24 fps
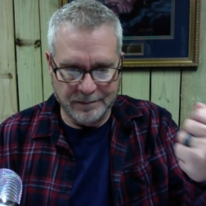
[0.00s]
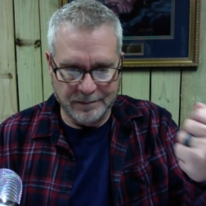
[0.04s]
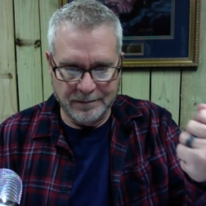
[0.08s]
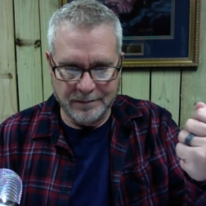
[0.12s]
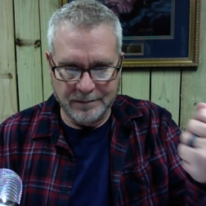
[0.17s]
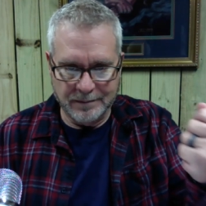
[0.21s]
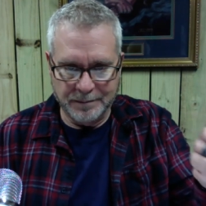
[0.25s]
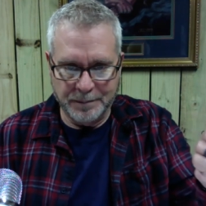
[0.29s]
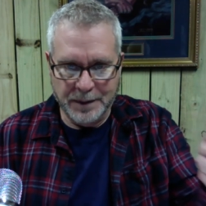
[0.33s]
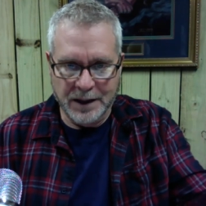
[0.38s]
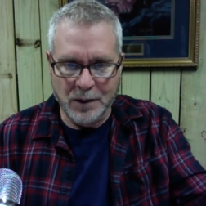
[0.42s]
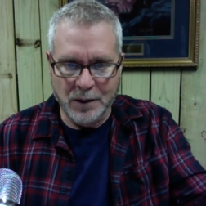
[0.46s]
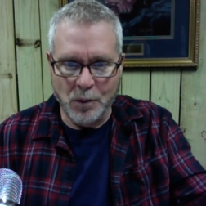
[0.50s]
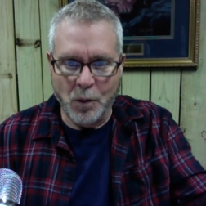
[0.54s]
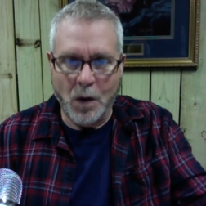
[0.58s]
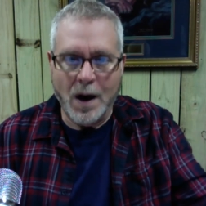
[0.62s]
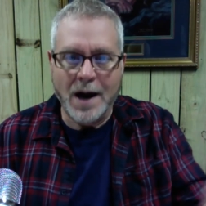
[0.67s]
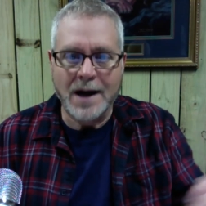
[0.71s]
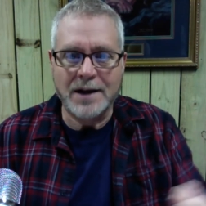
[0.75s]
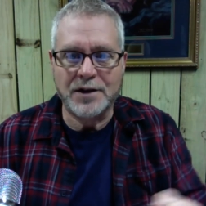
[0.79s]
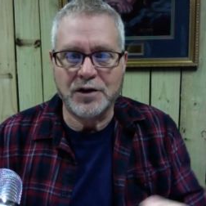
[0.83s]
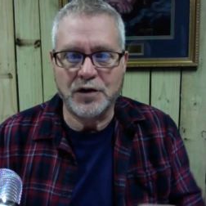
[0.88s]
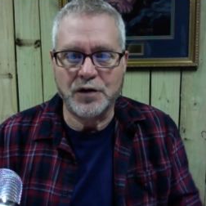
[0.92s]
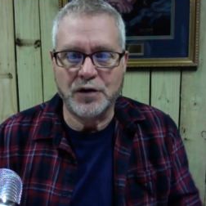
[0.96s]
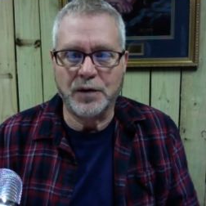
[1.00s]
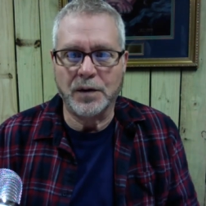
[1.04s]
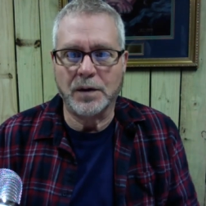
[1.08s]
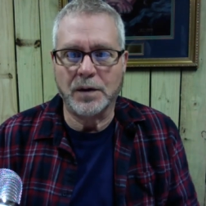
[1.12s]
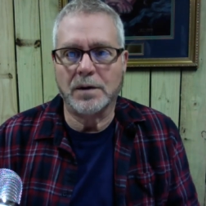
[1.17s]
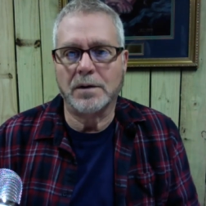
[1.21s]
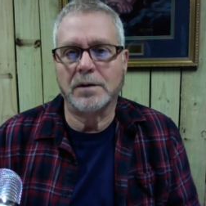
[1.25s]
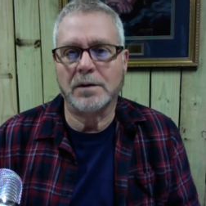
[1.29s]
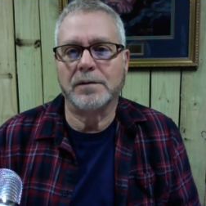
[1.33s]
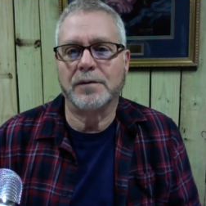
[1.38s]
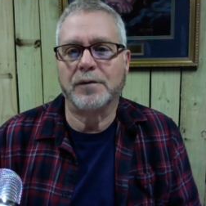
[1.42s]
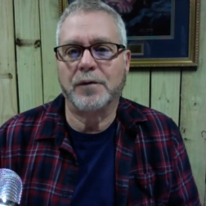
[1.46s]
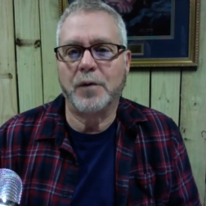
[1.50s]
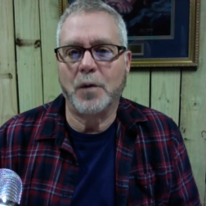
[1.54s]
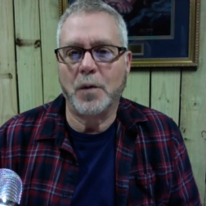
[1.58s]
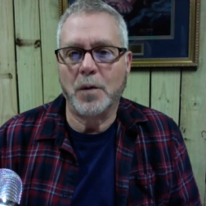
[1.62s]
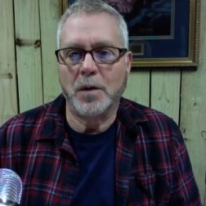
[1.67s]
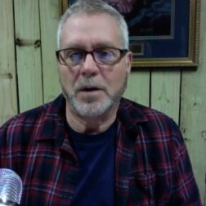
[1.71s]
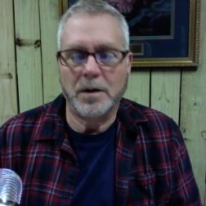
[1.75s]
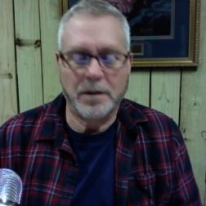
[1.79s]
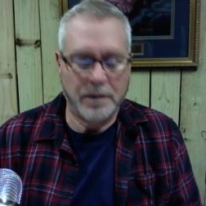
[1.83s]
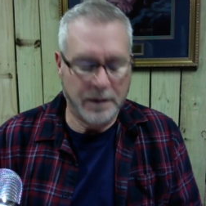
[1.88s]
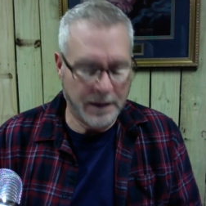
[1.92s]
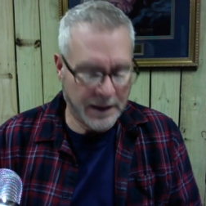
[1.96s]
watchful
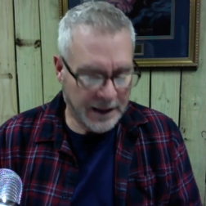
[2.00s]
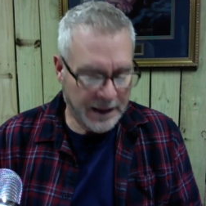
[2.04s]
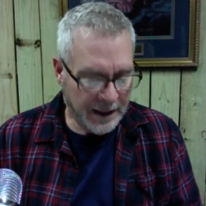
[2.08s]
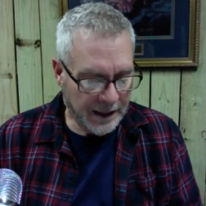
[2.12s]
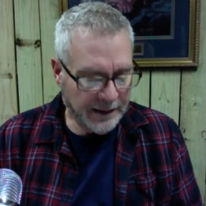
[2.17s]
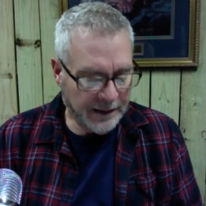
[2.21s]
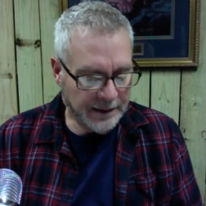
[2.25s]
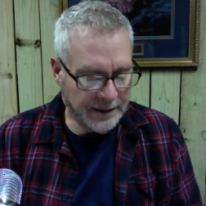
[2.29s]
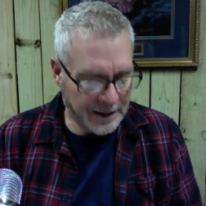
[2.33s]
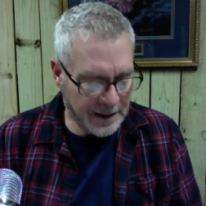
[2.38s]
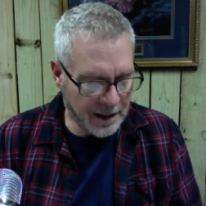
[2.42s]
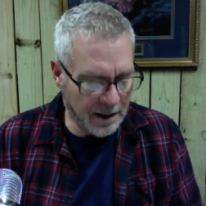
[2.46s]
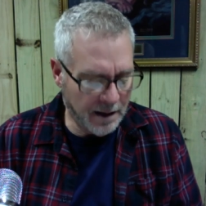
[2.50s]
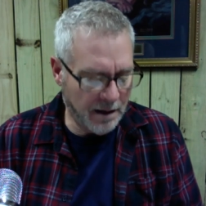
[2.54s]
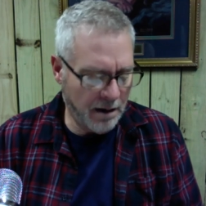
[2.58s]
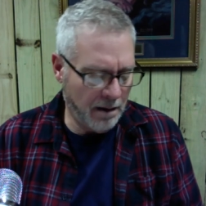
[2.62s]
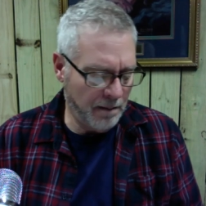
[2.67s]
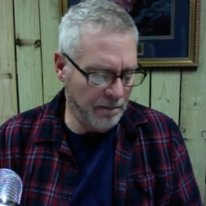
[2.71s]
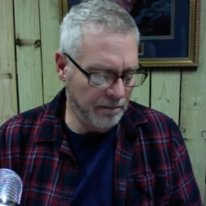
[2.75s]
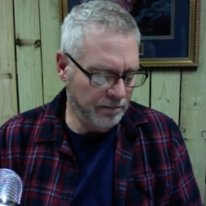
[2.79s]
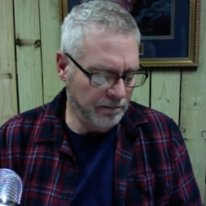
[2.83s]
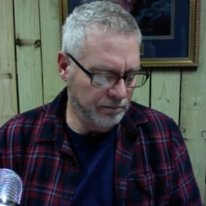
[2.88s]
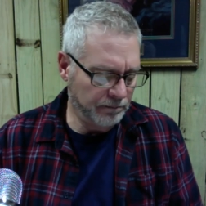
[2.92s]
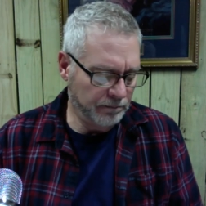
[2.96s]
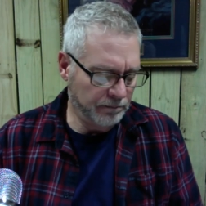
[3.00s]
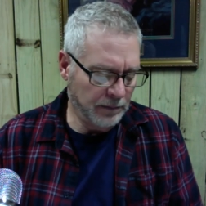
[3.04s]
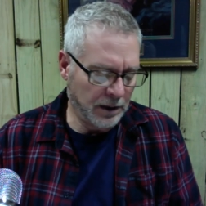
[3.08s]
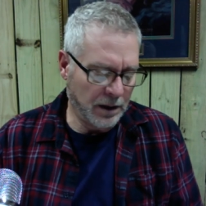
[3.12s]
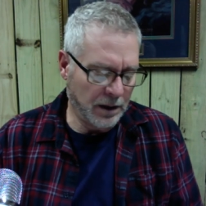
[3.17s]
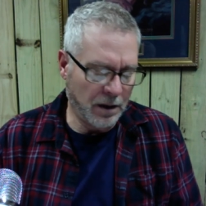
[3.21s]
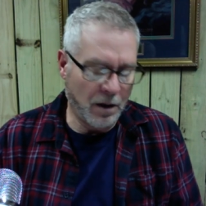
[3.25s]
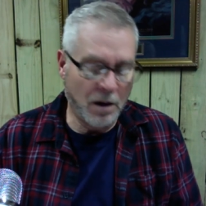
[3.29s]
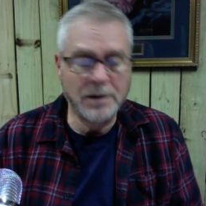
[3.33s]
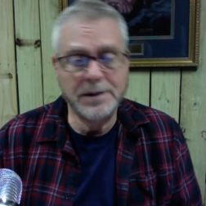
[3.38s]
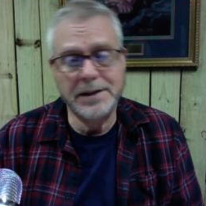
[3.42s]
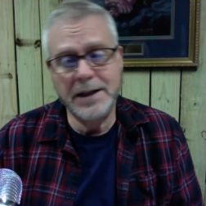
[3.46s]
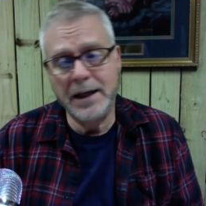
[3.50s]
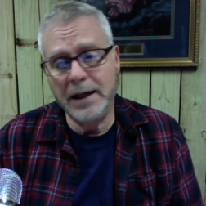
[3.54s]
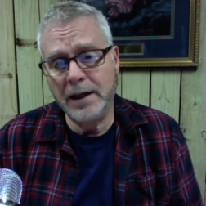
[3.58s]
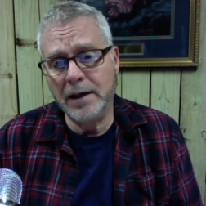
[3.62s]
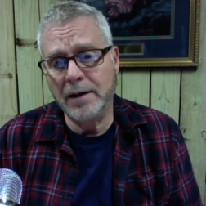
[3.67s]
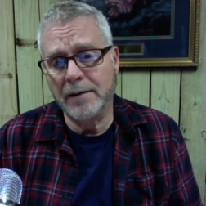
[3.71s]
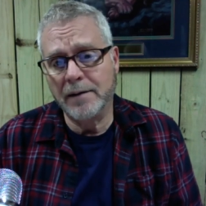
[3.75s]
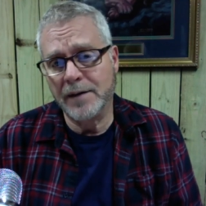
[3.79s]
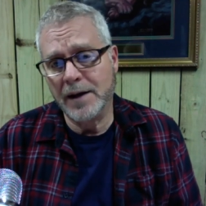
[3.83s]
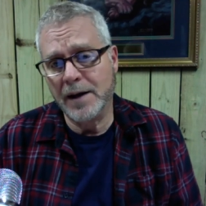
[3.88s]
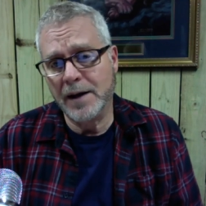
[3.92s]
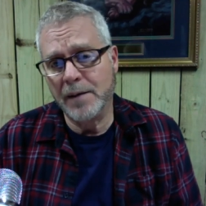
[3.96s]
for the King to come. But all 10
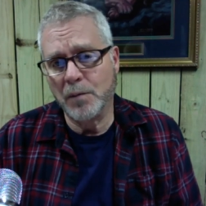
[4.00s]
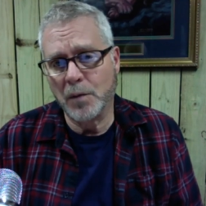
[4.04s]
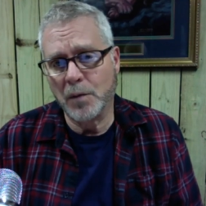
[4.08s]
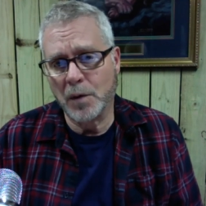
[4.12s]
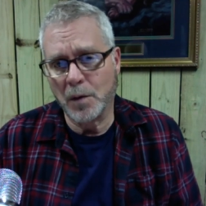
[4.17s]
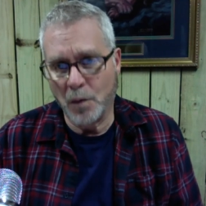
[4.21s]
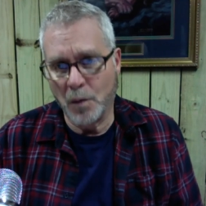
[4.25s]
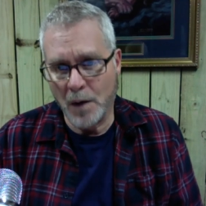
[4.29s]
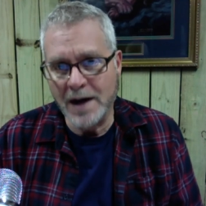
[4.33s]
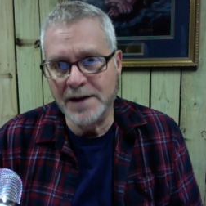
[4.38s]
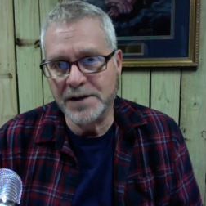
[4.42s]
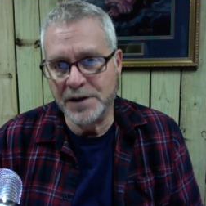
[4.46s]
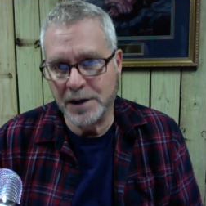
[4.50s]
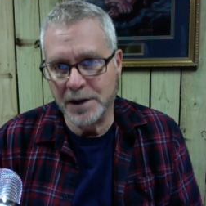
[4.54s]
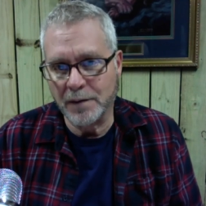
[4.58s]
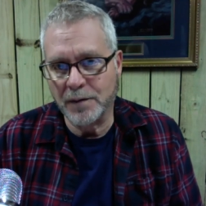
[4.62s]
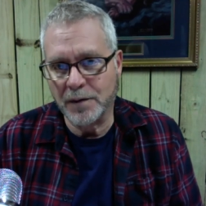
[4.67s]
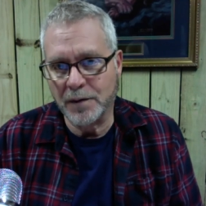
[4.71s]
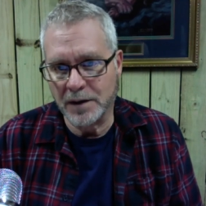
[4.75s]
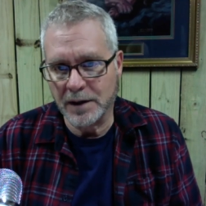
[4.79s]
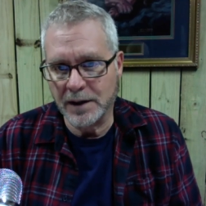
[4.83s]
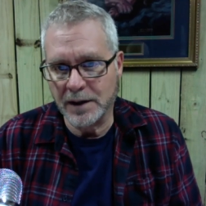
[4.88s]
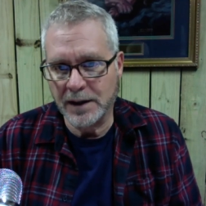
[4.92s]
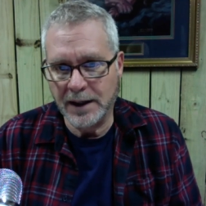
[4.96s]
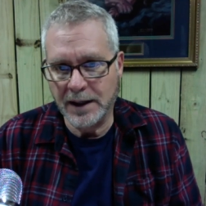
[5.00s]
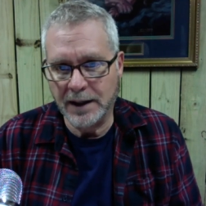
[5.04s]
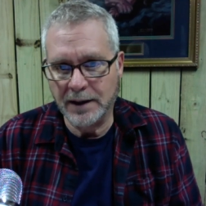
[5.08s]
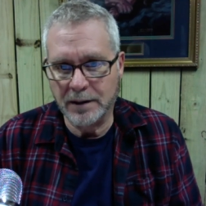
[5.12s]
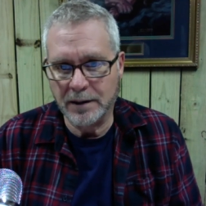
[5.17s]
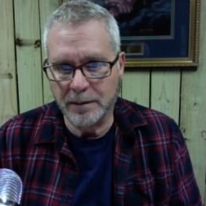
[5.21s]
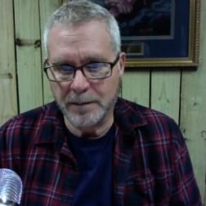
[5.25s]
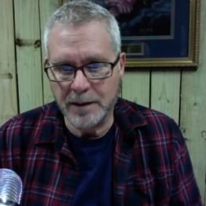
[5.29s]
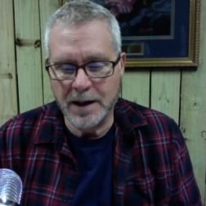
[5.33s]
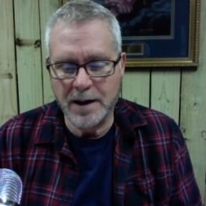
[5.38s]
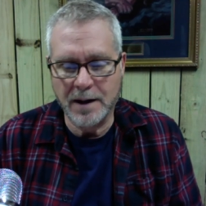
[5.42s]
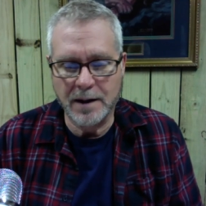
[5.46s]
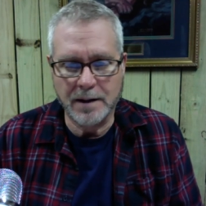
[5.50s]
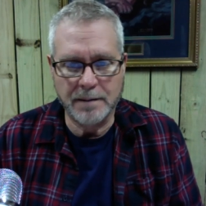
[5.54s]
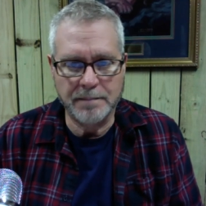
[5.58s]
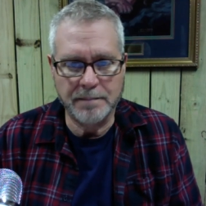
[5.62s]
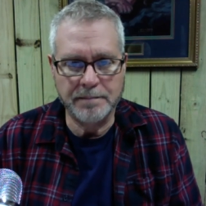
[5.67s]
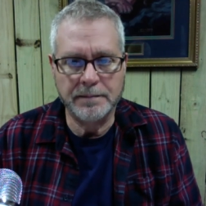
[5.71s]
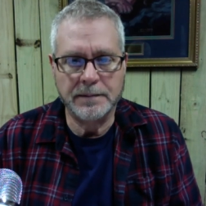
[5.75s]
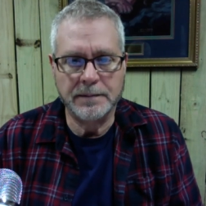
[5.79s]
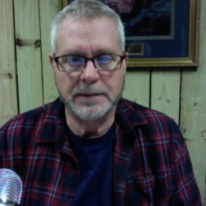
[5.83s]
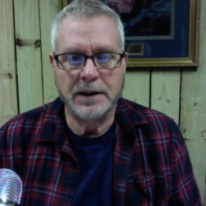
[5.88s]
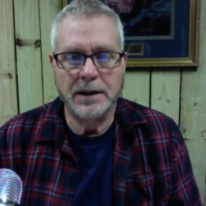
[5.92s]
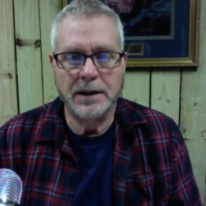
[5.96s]
of them were watching for the King to come.